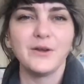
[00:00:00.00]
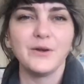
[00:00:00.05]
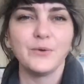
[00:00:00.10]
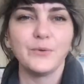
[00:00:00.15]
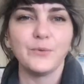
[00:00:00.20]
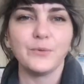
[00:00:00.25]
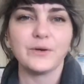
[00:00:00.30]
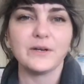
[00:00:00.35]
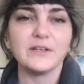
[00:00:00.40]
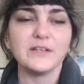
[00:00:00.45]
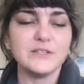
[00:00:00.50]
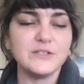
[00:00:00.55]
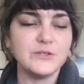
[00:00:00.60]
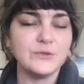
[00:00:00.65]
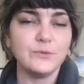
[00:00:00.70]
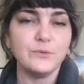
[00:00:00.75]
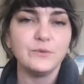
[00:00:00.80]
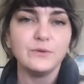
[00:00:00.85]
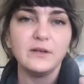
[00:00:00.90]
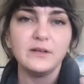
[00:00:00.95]
We're going to
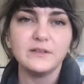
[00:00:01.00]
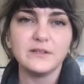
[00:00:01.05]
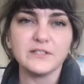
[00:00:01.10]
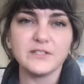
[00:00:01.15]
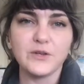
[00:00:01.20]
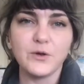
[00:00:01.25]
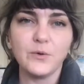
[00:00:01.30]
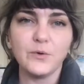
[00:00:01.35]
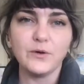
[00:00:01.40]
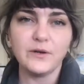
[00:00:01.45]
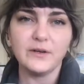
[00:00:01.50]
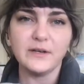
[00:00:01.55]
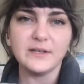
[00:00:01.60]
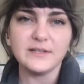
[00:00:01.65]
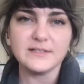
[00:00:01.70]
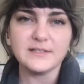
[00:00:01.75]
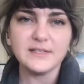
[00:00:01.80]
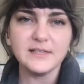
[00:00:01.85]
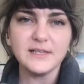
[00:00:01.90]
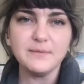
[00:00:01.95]
do the score
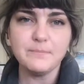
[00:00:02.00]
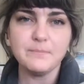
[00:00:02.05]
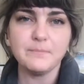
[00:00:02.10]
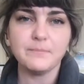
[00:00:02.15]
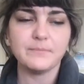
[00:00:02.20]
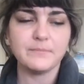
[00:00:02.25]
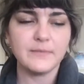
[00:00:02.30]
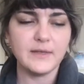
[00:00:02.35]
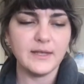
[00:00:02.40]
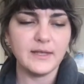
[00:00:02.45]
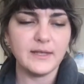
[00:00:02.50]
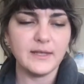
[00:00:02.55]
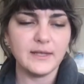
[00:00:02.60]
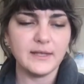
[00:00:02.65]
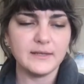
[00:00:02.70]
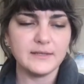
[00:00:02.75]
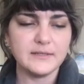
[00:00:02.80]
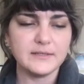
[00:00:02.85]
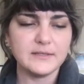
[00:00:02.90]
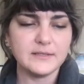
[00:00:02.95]
and slip
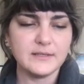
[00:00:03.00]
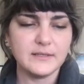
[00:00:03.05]
and